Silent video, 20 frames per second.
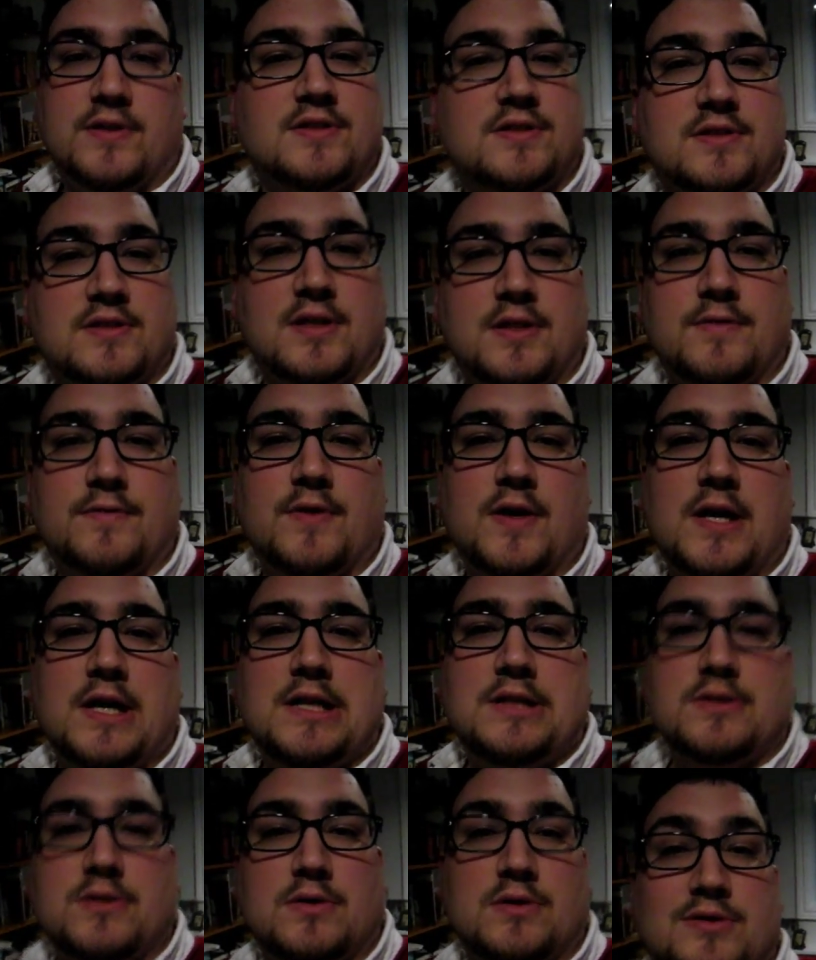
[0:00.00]
is the end of Friday,
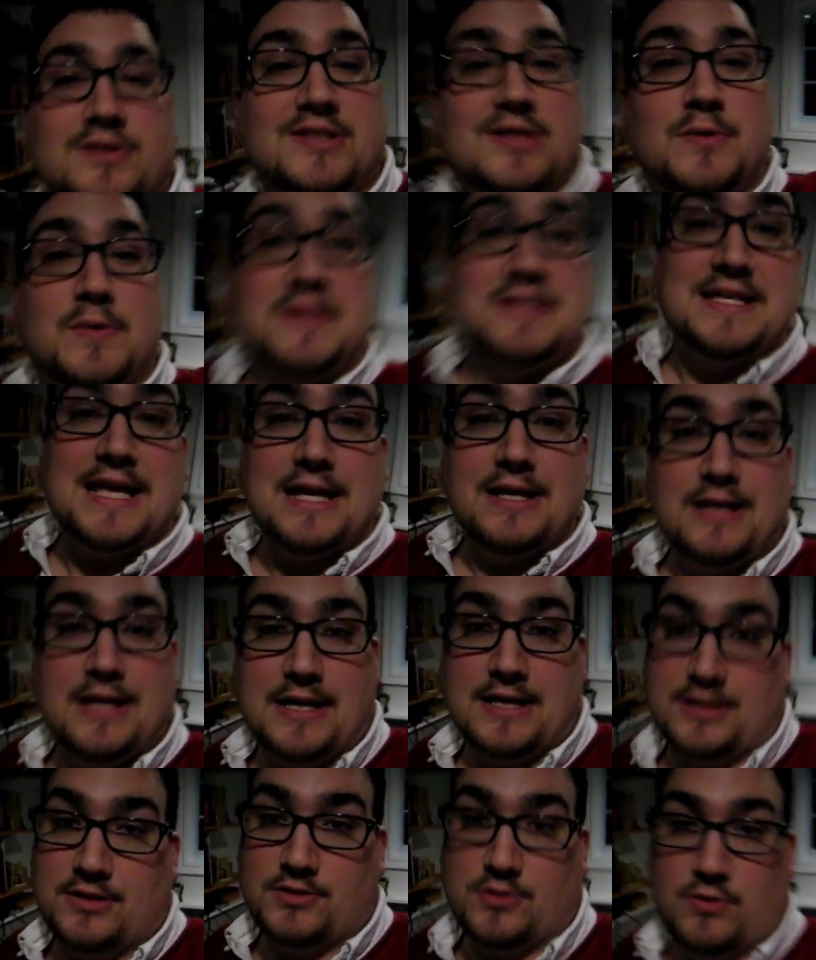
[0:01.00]
so I'll see you on
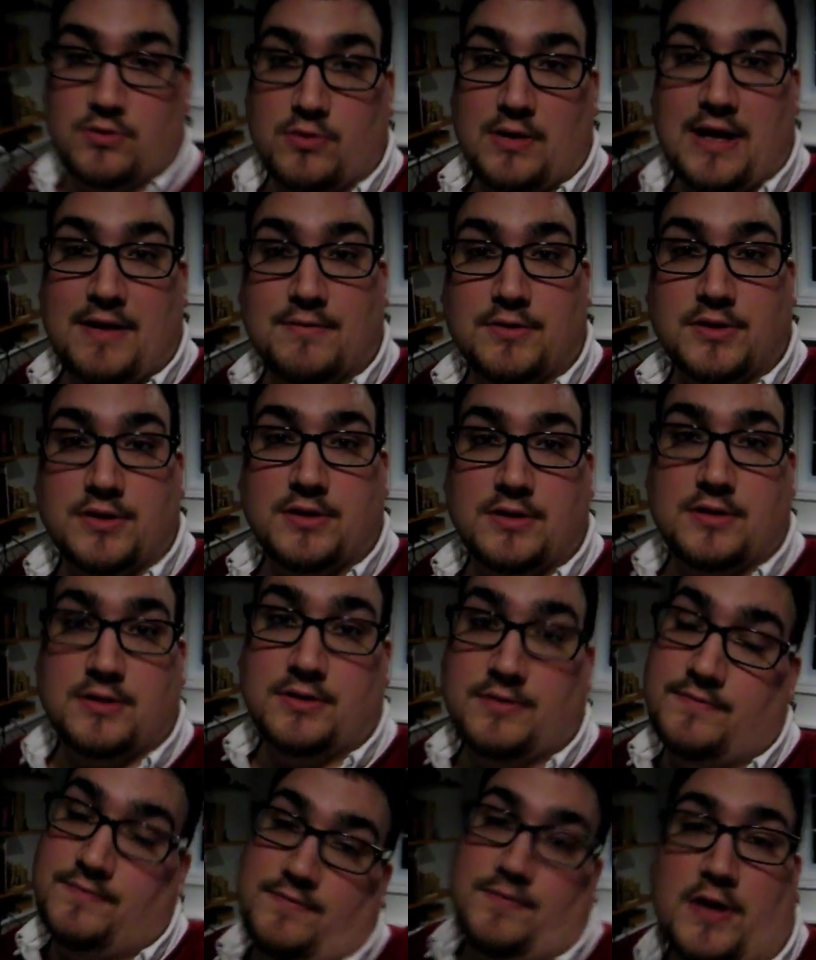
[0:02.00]
Saturday. So have a good
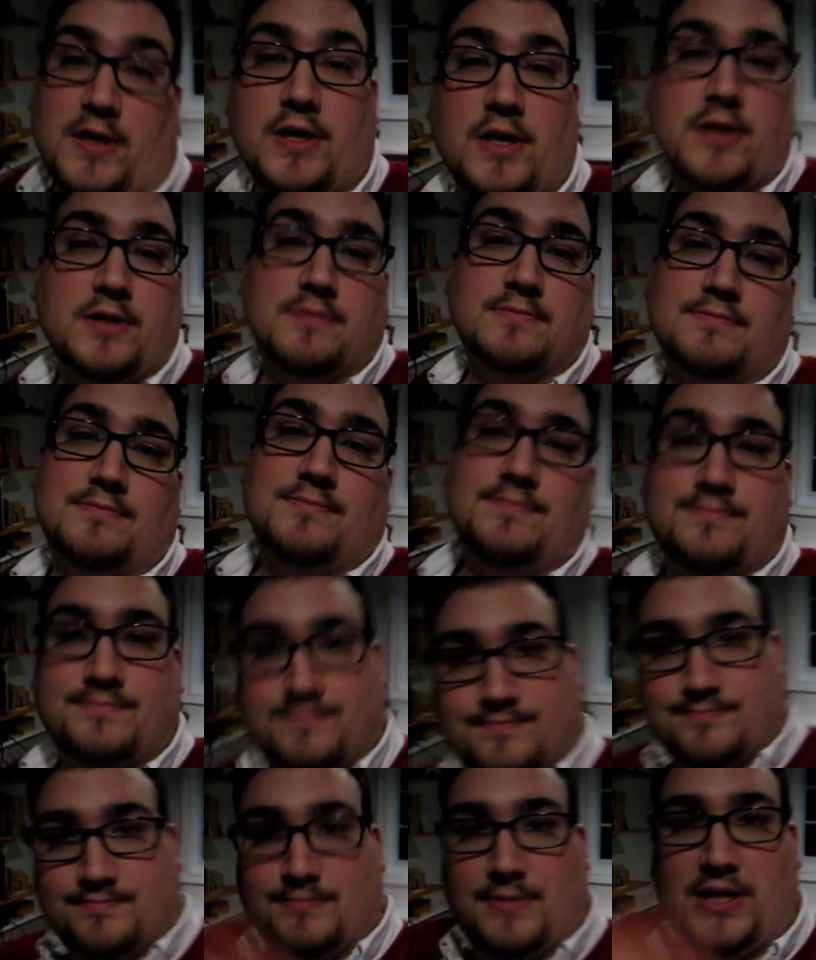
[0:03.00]
Friday night.
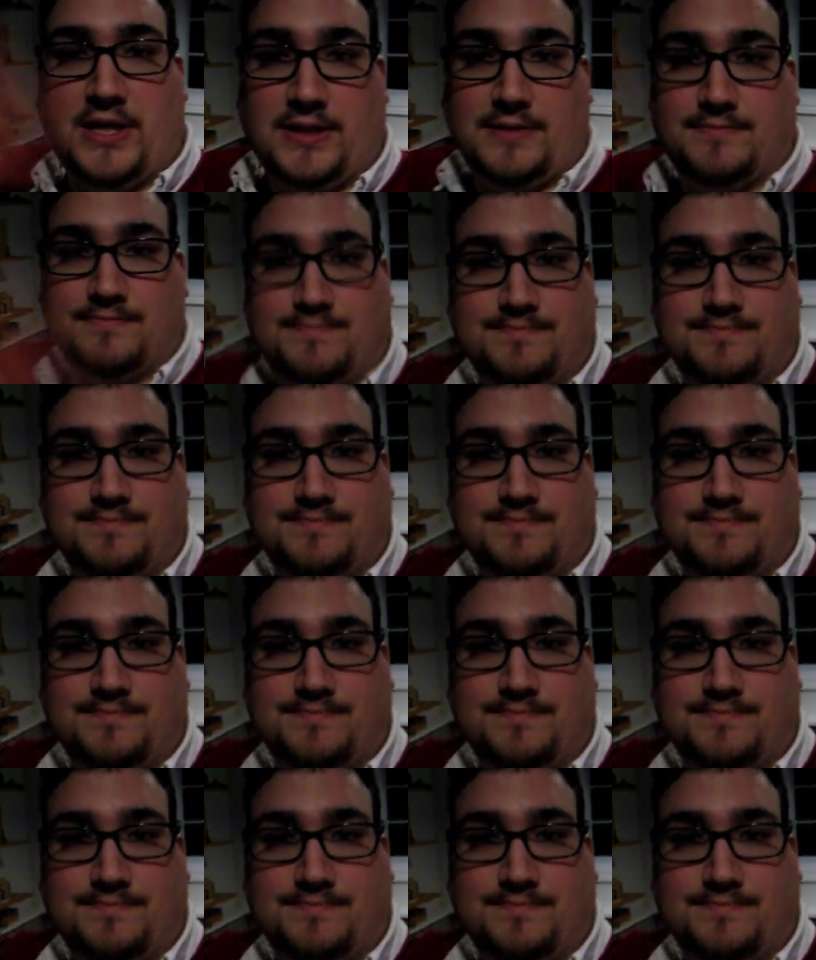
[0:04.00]
Bye.